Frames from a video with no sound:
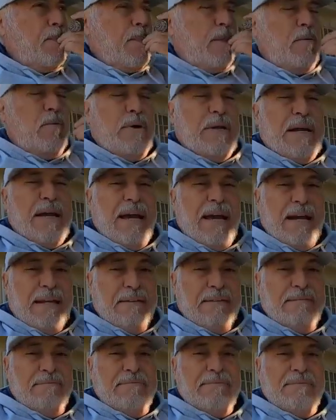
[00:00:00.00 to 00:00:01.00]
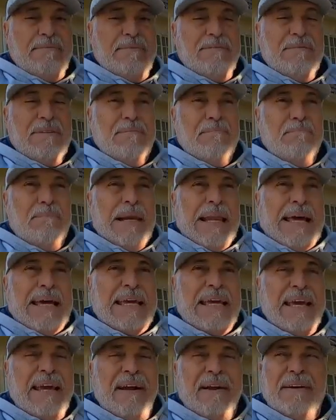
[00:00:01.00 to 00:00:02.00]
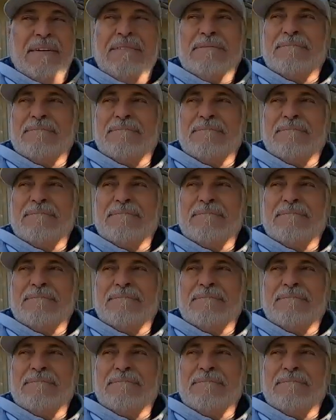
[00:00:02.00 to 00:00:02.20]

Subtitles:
when I had black hair